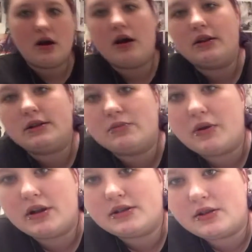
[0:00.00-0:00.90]
Oh, this
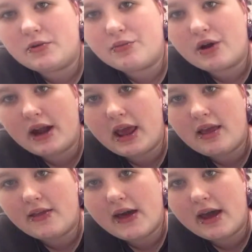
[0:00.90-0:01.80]
bud is so pretty.
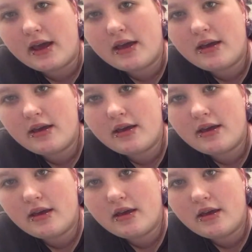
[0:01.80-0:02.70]
Like,
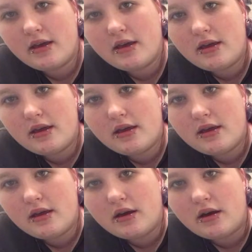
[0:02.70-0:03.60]

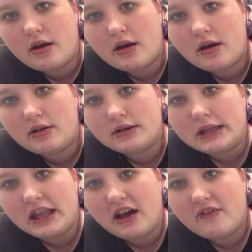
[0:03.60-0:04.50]
oh,
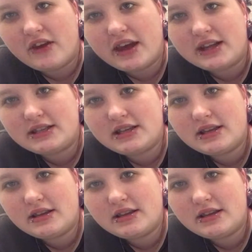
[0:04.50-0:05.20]
love it.